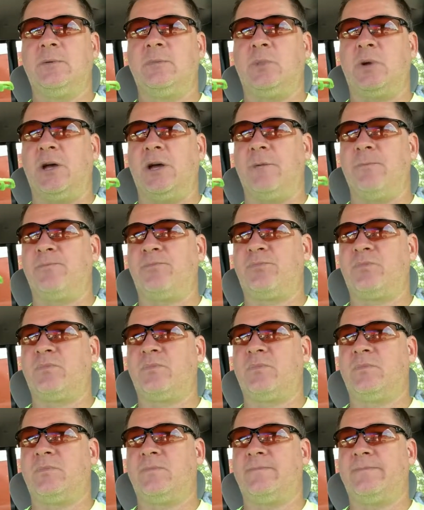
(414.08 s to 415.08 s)
But
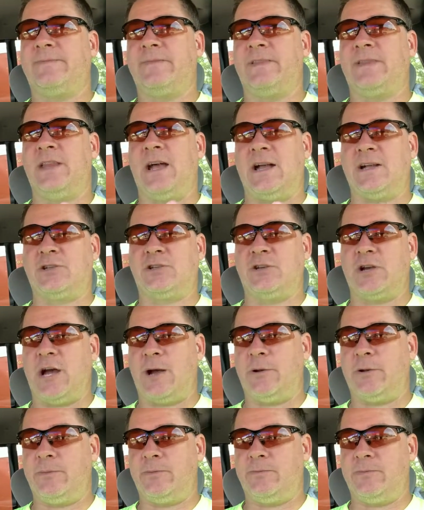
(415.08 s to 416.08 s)
not sure
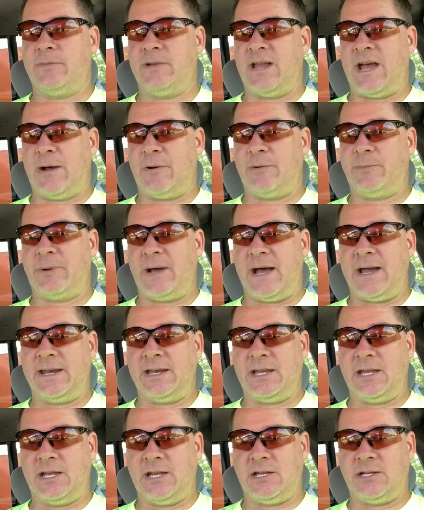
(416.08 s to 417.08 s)
I would, I would buy it
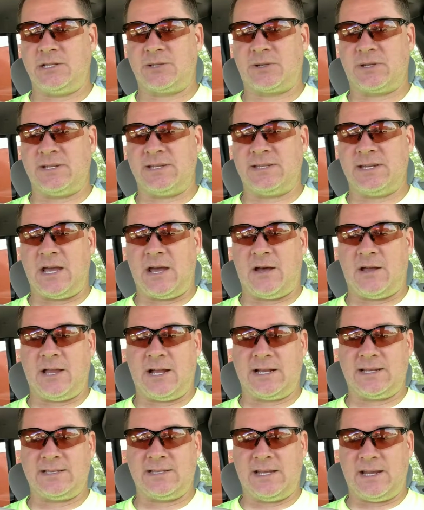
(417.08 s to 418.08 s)
again just because now,
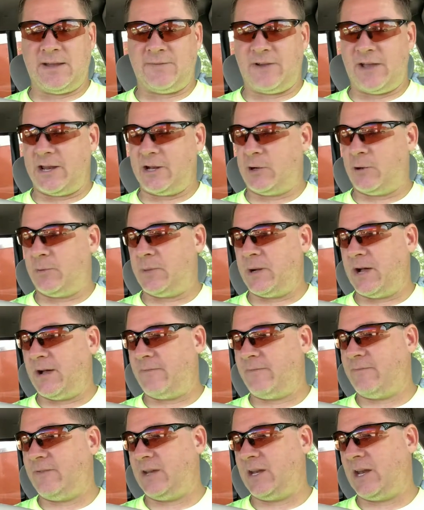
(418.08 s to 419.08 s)
like I said, I've got to go buy
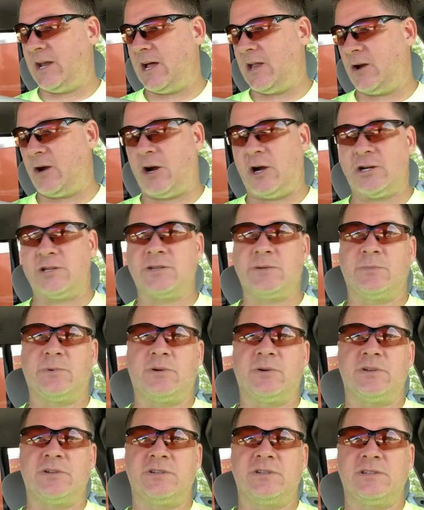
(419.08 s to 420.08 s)
$50 arch
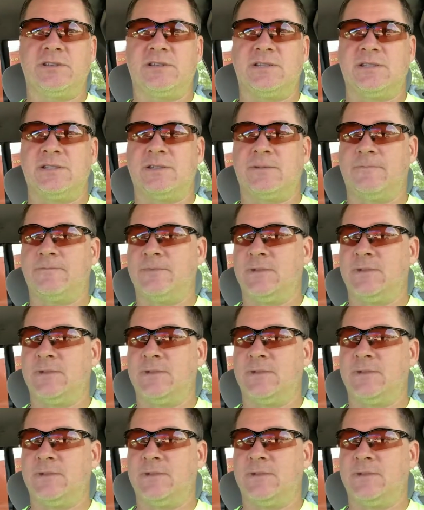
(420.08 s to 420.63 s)
supports just to,